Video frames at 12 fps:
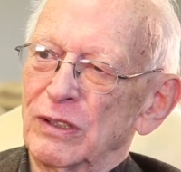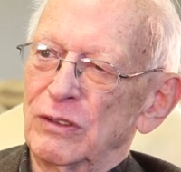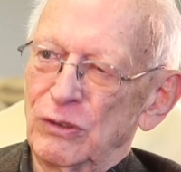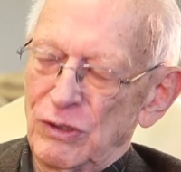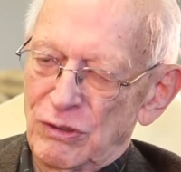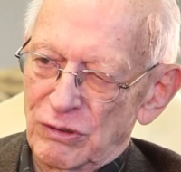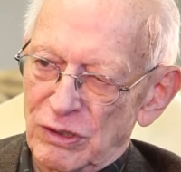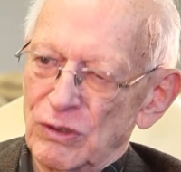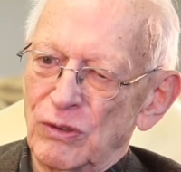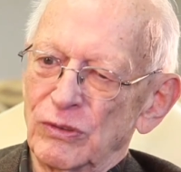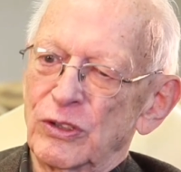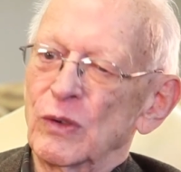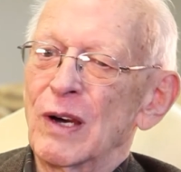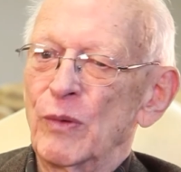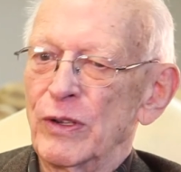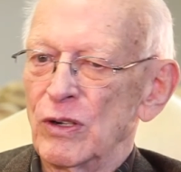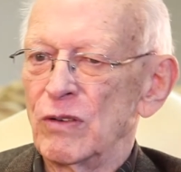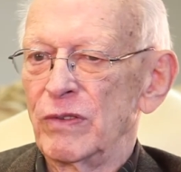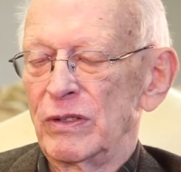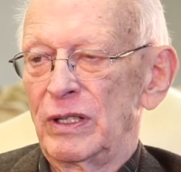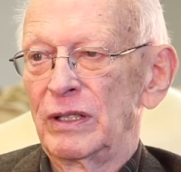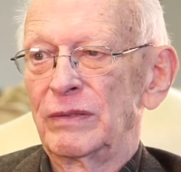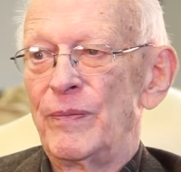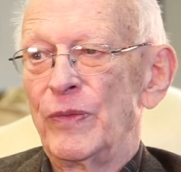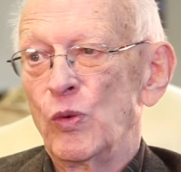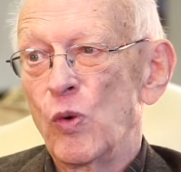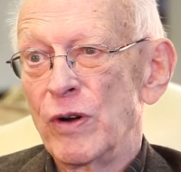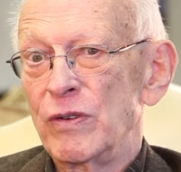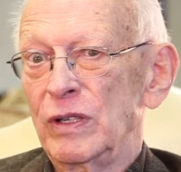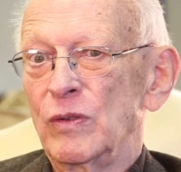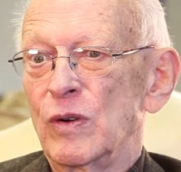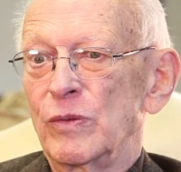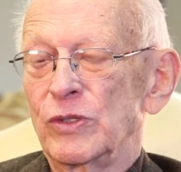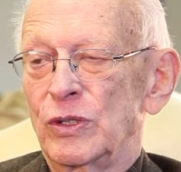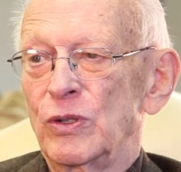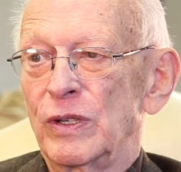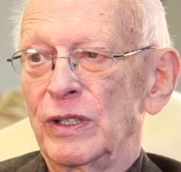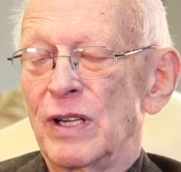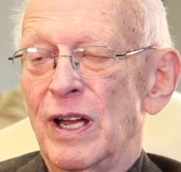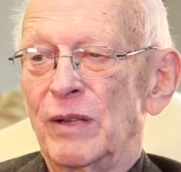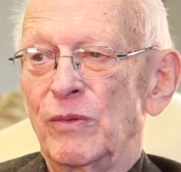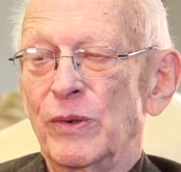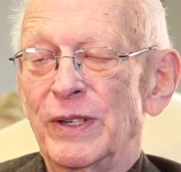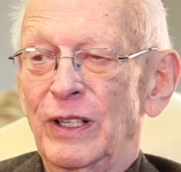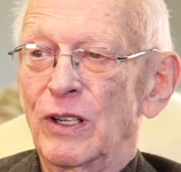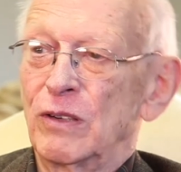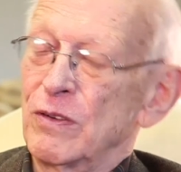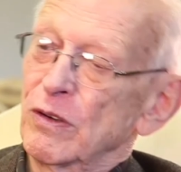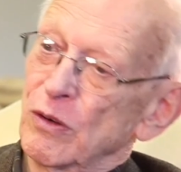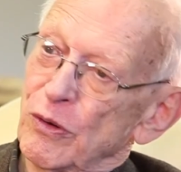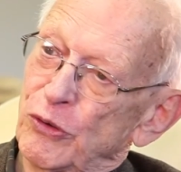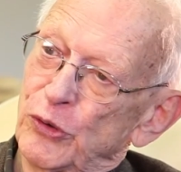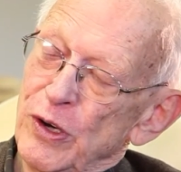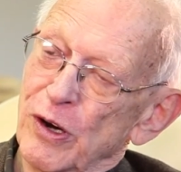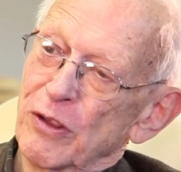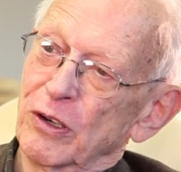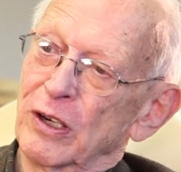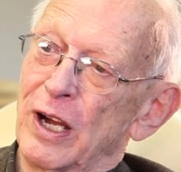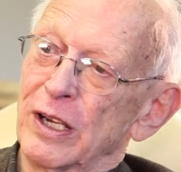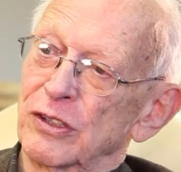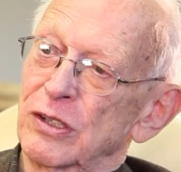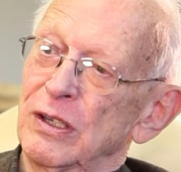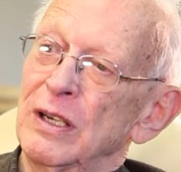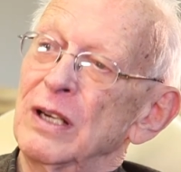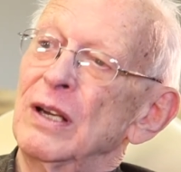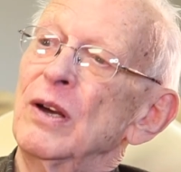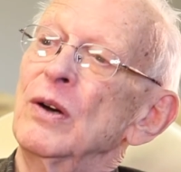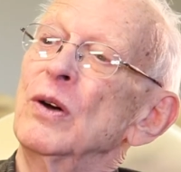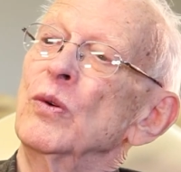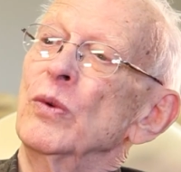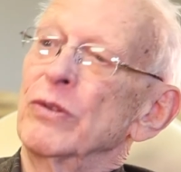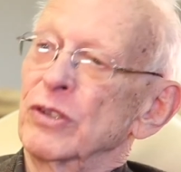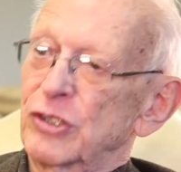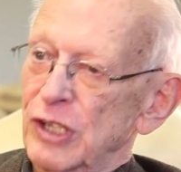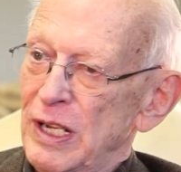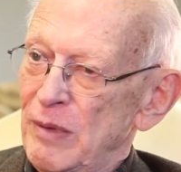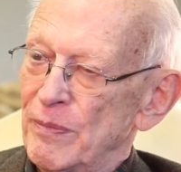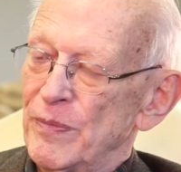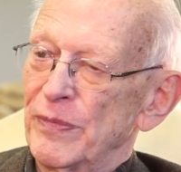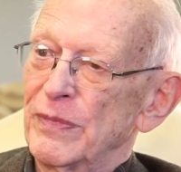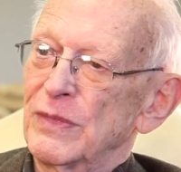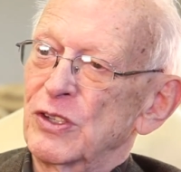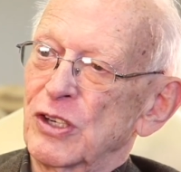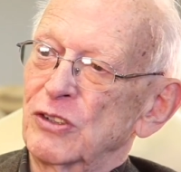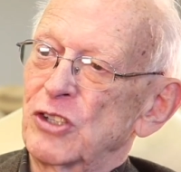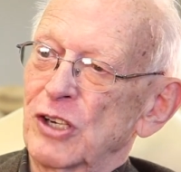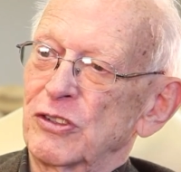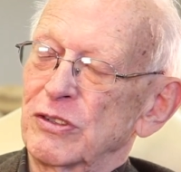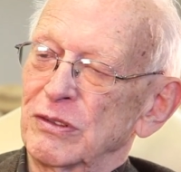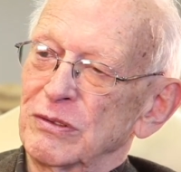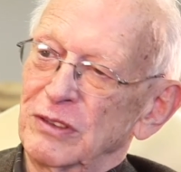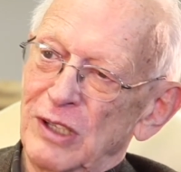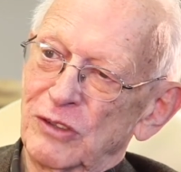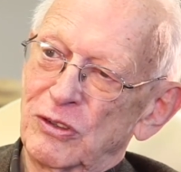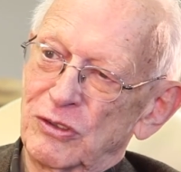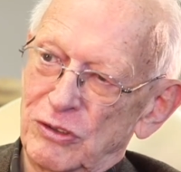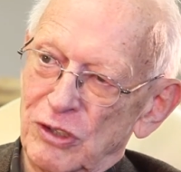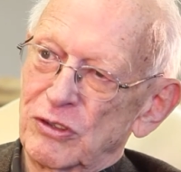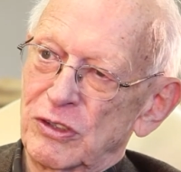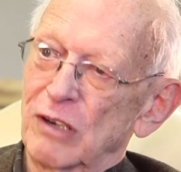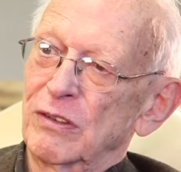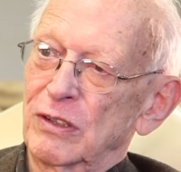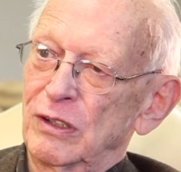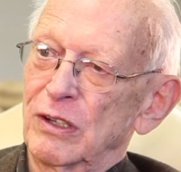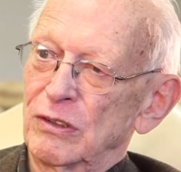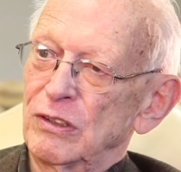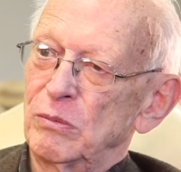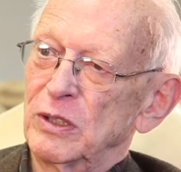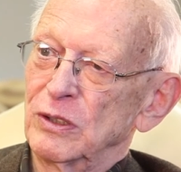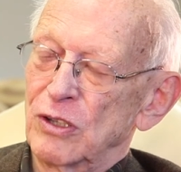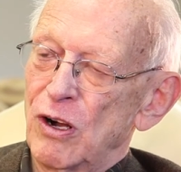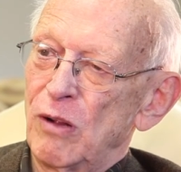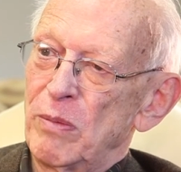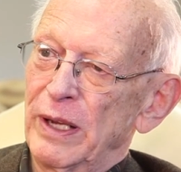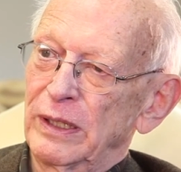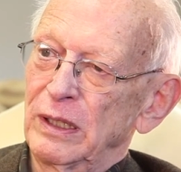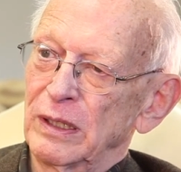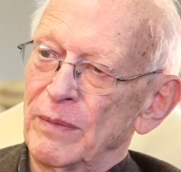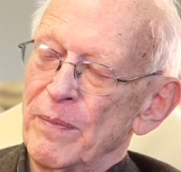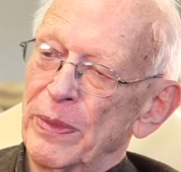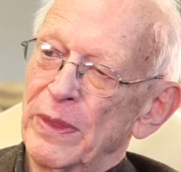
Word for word: Do as you're told. So I went over there, wondering what was going on. Well, when I got over there, there were three other guys with the same suggestion get yourself together, you've been called back in.